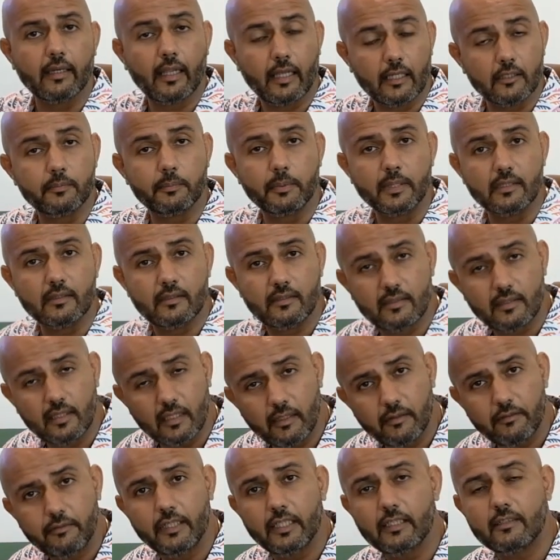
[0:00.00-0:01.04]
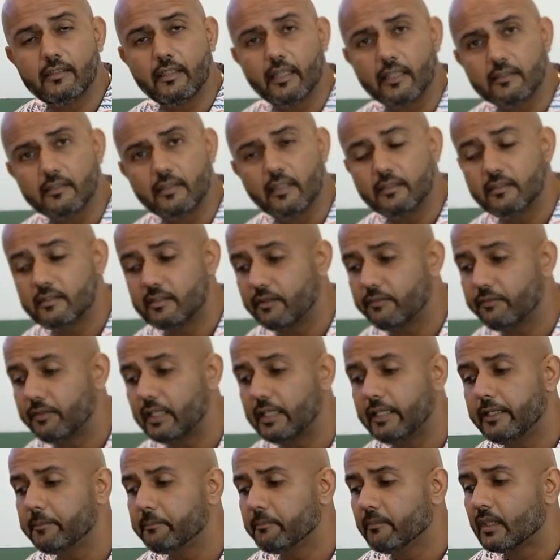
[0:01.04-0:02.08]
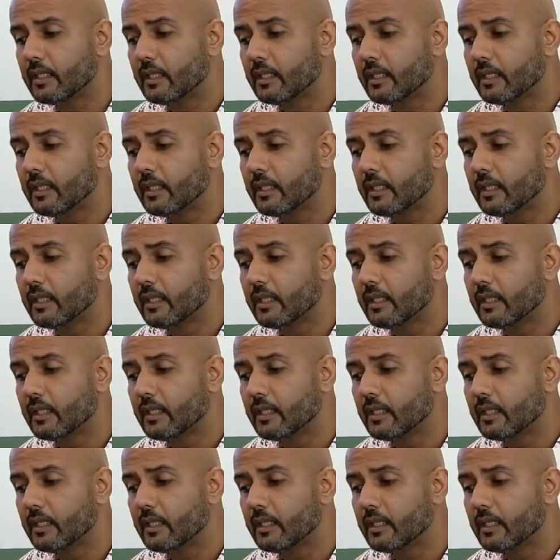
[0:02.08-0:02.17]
has been serviced extensively.